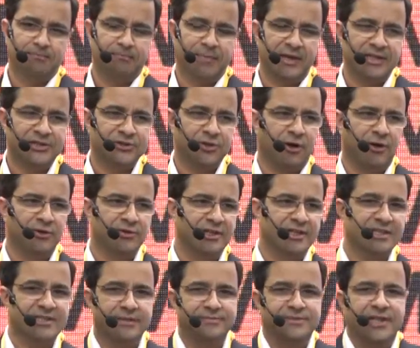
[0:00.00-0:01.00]
based on
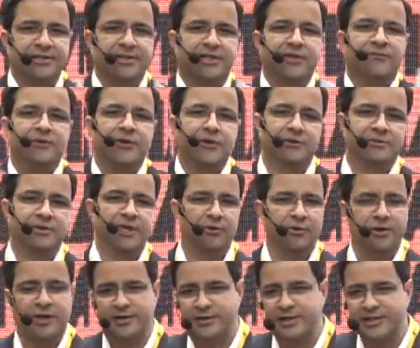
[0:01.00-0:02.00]
the subjective view that,
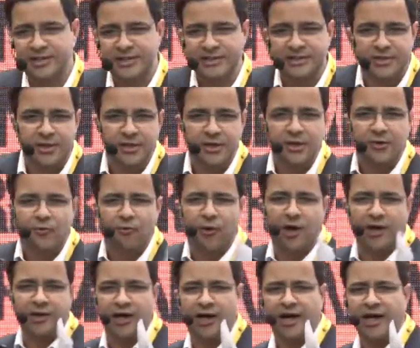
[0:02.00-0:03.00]
okay, this is
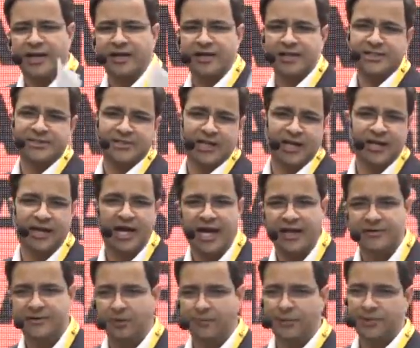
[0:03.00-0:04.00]
what I understand. I
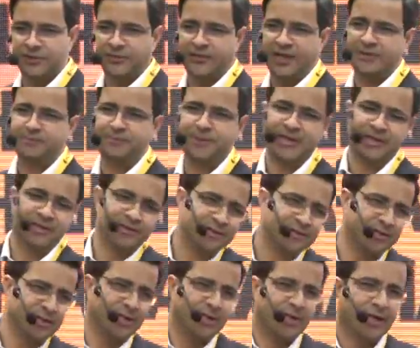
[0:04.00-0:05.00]
have so much of
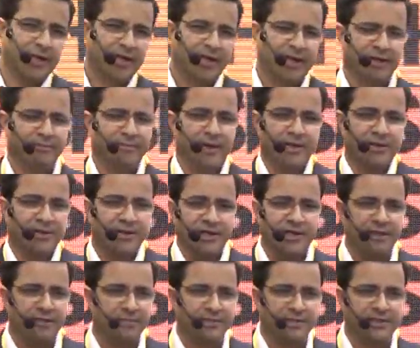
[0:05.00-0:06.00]
experience in my
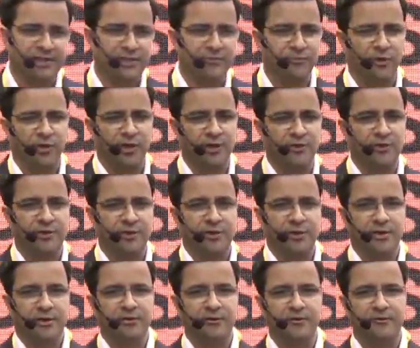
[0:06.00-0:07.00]
team. This is what
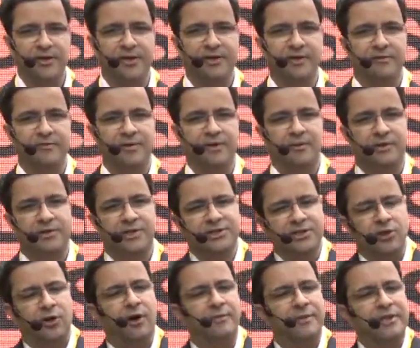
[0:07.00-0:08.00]
this
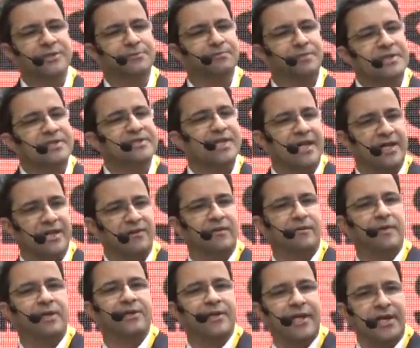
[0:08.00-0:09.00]
is how many sprint cycle we
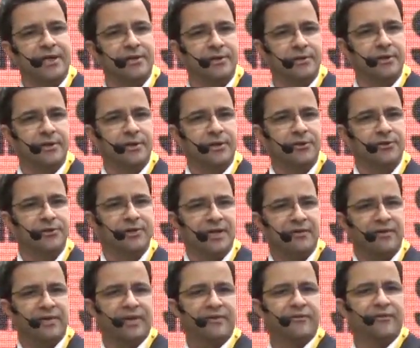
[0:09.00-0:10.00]
will take to
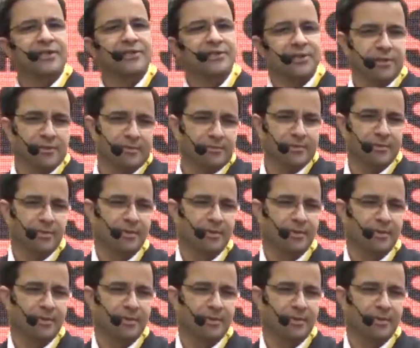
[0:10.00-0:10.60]
deliver a feature.